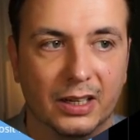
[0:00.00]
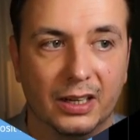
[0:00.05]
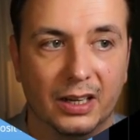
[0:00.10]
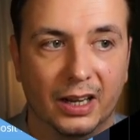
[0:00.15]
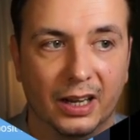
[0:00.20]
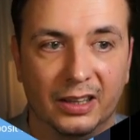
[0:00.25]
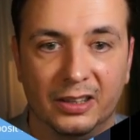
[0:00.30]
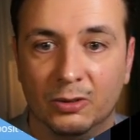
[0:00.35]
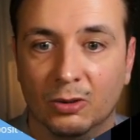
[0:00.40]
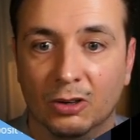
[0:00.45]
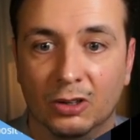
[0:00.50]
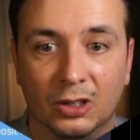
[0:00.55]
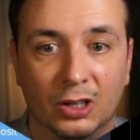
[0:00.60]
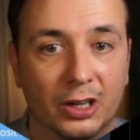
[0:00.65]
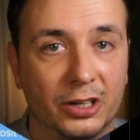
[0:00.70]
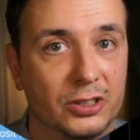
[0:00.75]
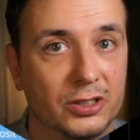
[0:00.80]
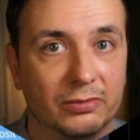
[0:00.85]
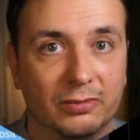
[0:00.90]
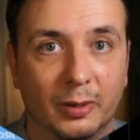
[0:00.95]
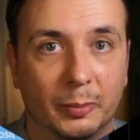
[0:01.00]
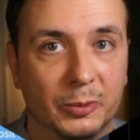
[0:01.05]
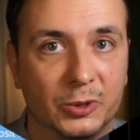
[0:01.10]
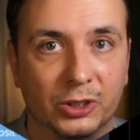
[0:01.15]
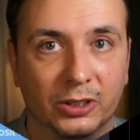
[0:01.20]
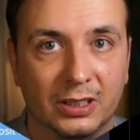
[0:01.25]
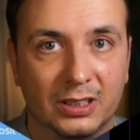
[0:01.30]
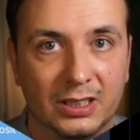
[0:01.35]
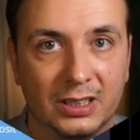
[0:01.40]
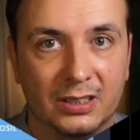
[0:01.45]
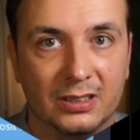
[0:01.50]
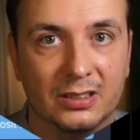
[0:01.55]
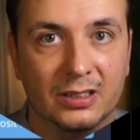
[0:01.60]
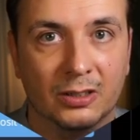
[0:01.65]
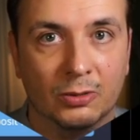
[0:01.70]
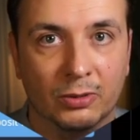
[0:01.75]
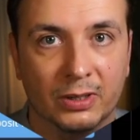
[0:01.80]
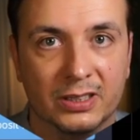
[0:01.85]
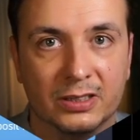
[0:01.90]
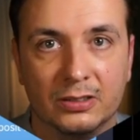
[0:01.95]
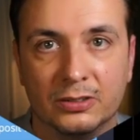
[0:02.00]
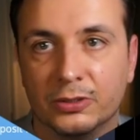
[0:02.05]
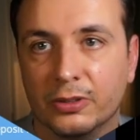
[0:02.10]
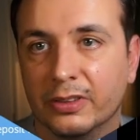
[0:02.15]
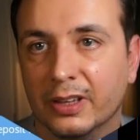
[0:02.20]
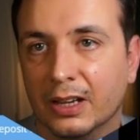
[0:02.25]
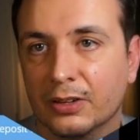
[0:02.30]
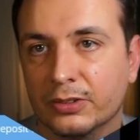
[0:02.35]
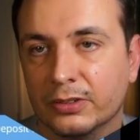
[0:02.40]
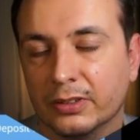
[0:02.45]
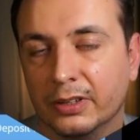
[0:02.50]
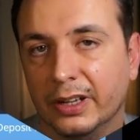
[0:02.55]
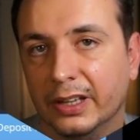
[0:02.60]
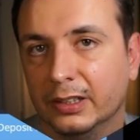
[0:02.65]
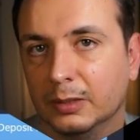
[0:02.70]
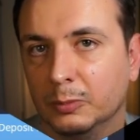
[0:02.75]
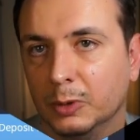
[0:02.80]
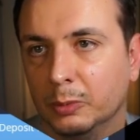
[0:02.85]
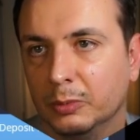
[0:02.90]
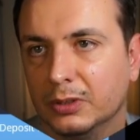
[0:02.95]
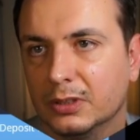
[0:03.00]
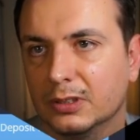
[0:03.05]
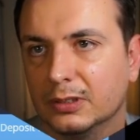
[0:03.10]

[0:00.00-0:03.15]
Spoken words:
And there are lots of opportunities in the Russell 2000 at the moment.